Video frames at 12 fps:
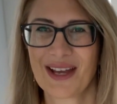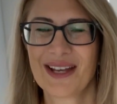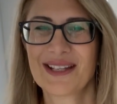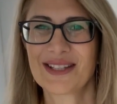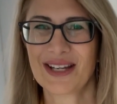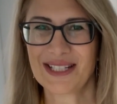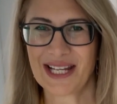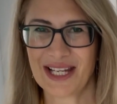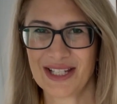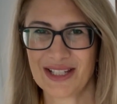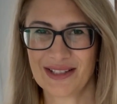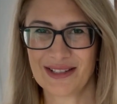
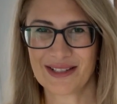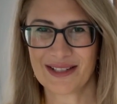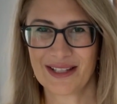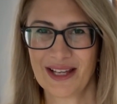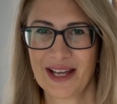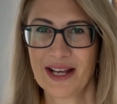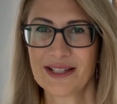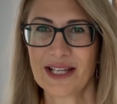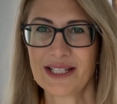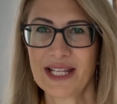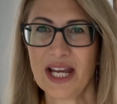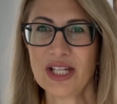Citations.
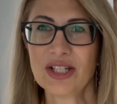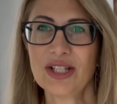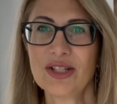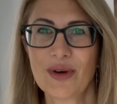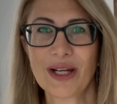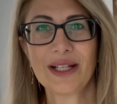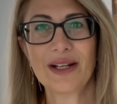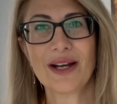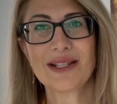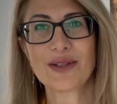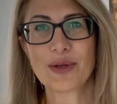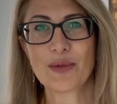Citations
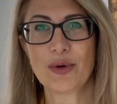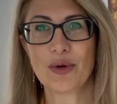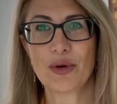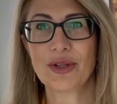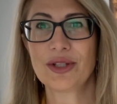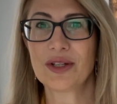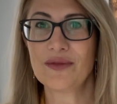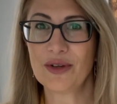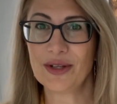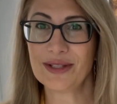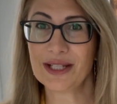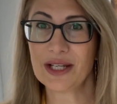recognise and reward the
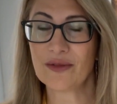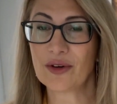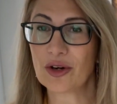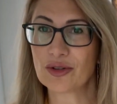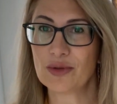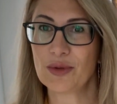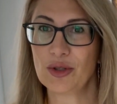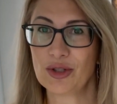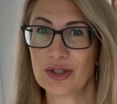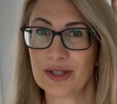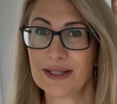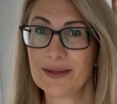diversity of
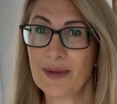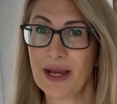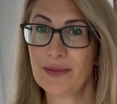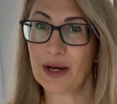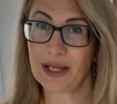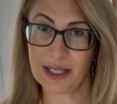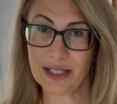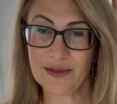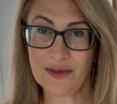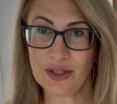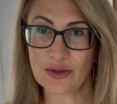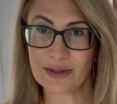contributions made by
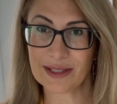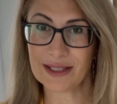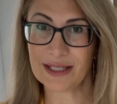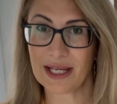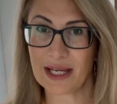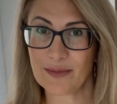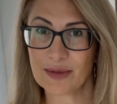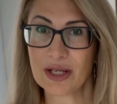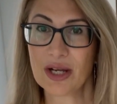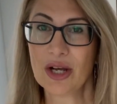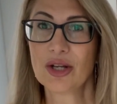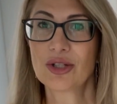individuals and teams
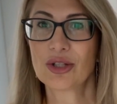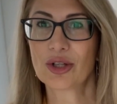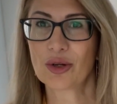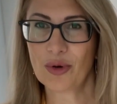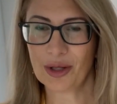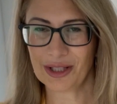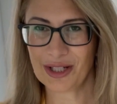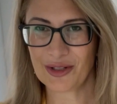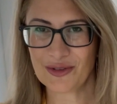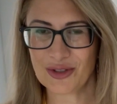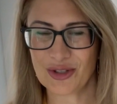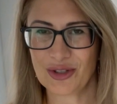to the quality
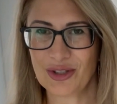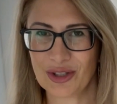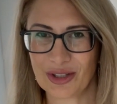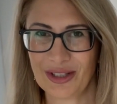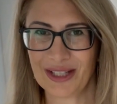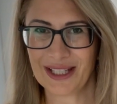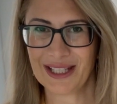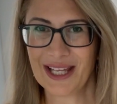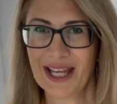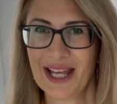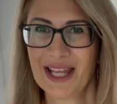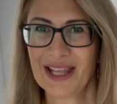of student learning.
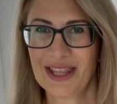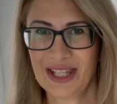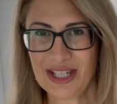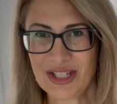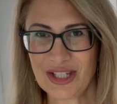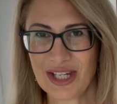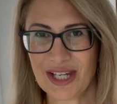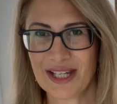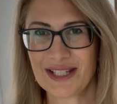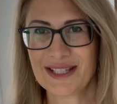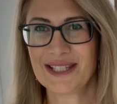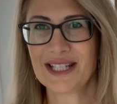This
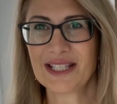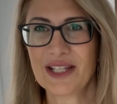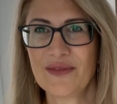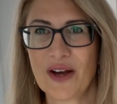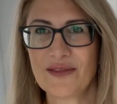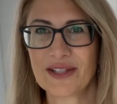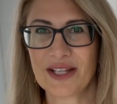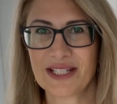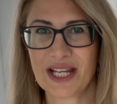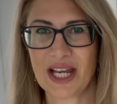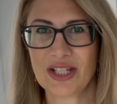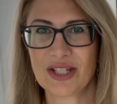year, 65
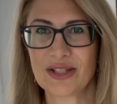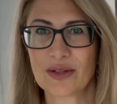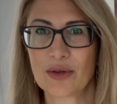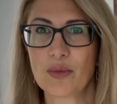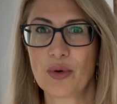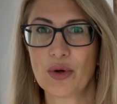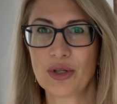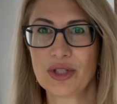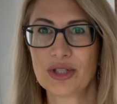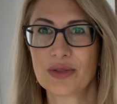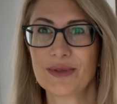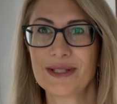citations are
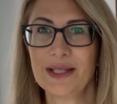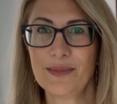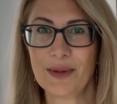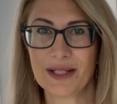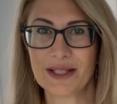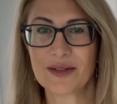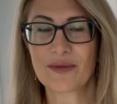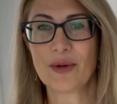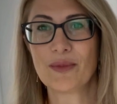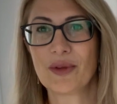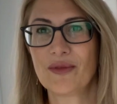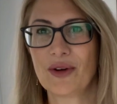awarded to recipients
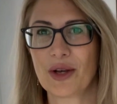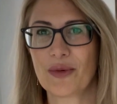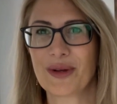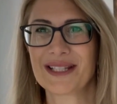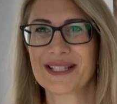from the following